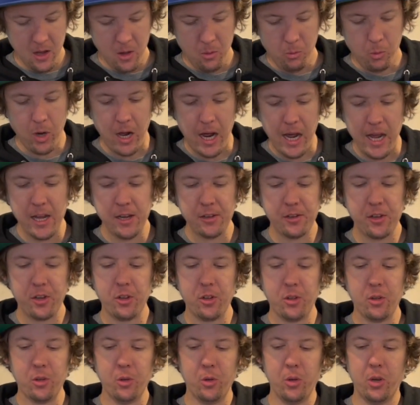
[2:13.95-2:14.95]
what I
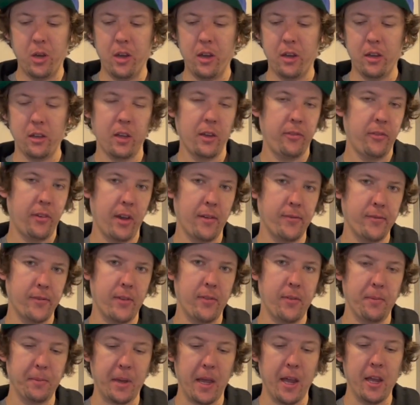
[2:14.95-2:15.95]
do, if
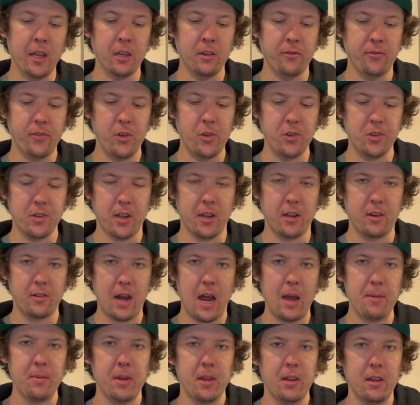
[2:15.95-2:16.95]
I'm getting confused, I
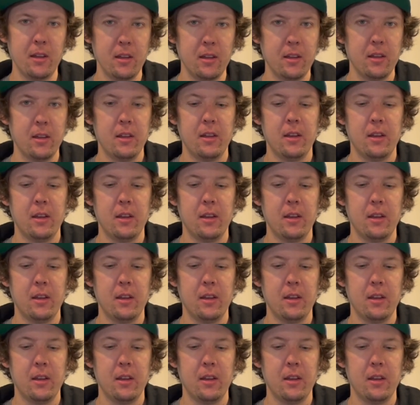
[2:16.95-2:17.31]
grab